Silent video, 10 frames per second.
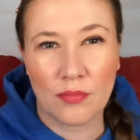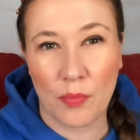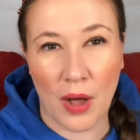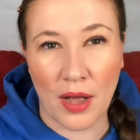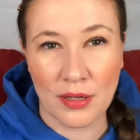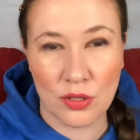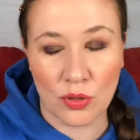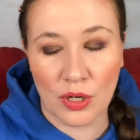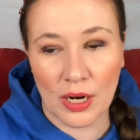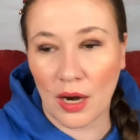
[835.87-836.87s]
box
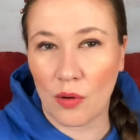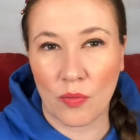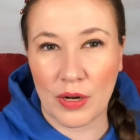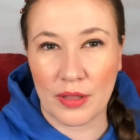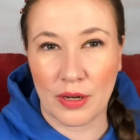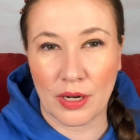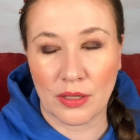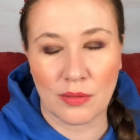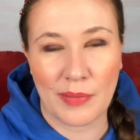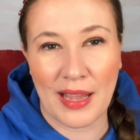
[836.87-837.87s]
or one of their
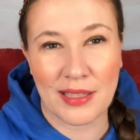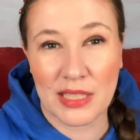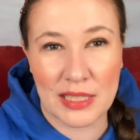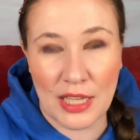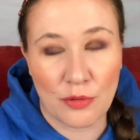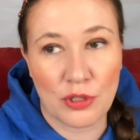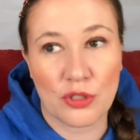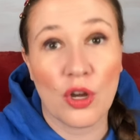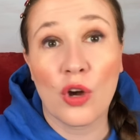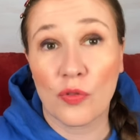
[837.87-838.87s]
bags because that was
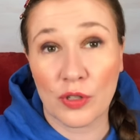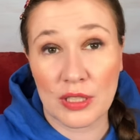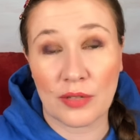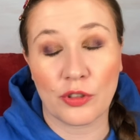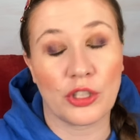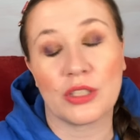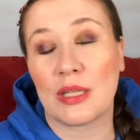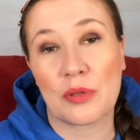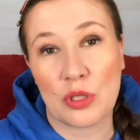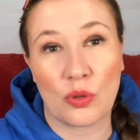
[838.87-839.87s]
for several years that
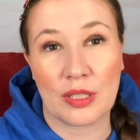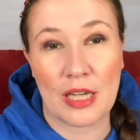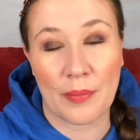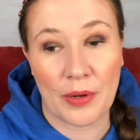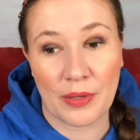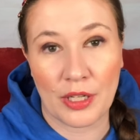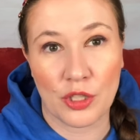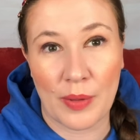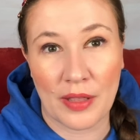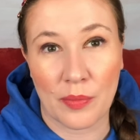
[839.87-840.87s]
was the only time I went into
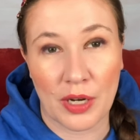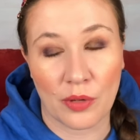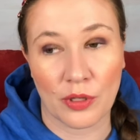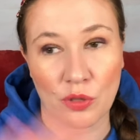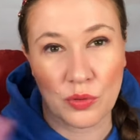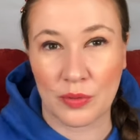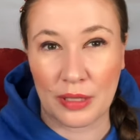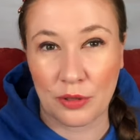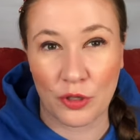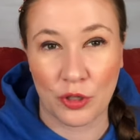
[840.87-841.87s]
Bath and Body Works was when they
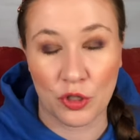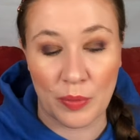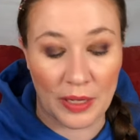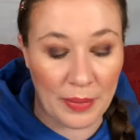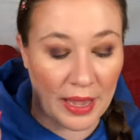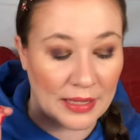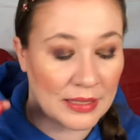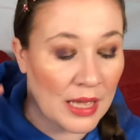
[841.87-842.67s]
were doing those big bags.